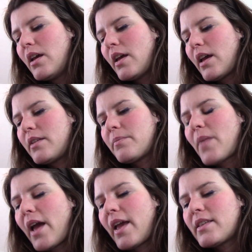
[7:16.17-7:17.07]
And
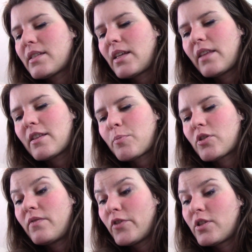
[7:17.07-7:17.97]
I hate to say it, this
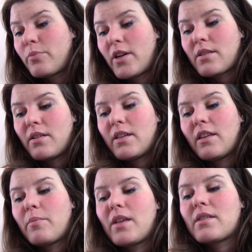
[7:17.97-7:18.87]
person feels depressed on a
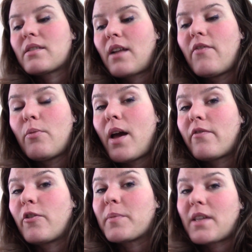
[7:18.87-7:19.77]
daily basis, and I feel bad
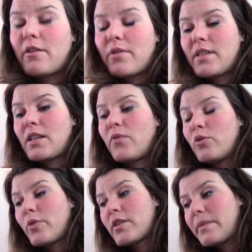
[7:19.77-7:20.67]
for them because I know what it's like to feel
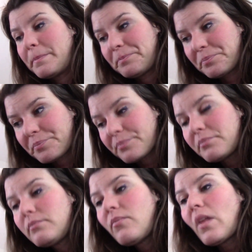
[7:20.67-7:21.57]
depressed.
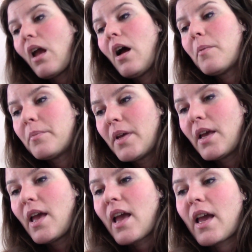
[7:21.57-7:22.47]

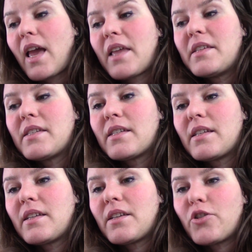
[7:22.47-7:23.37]
And
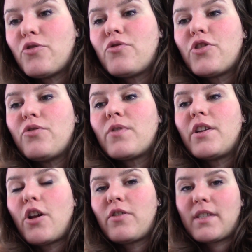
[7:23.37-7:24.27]
you
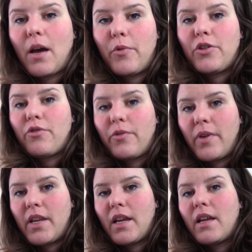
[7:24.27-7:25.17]
can notice that when you're in a
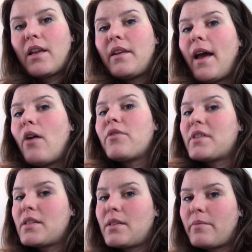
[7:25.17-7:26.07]
reading. Now,
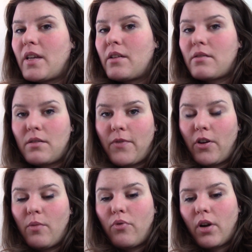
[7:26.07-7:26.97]
this is something else that's
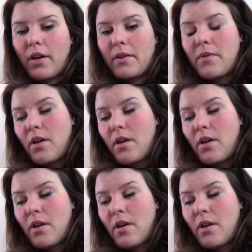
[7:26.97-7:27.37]
very important.